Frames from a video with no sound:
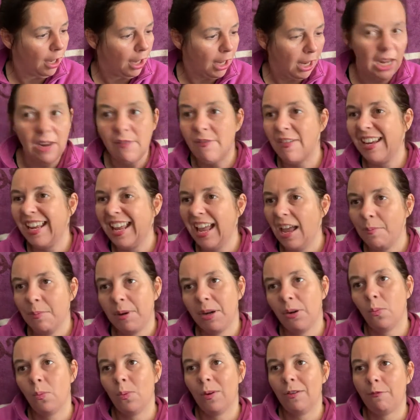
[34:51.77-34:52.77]
If it come in
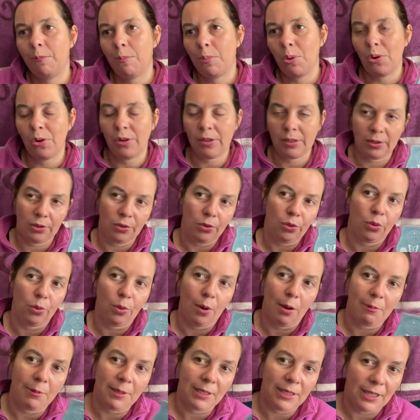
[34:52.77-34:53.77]
a whiff box or
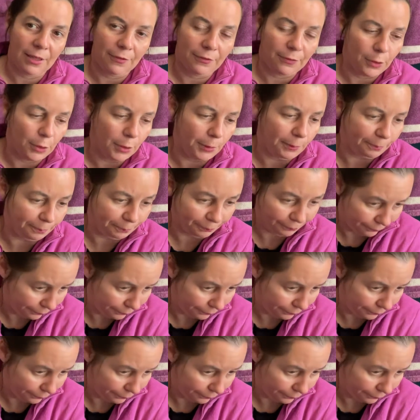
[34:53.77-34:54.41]
I was gifted it,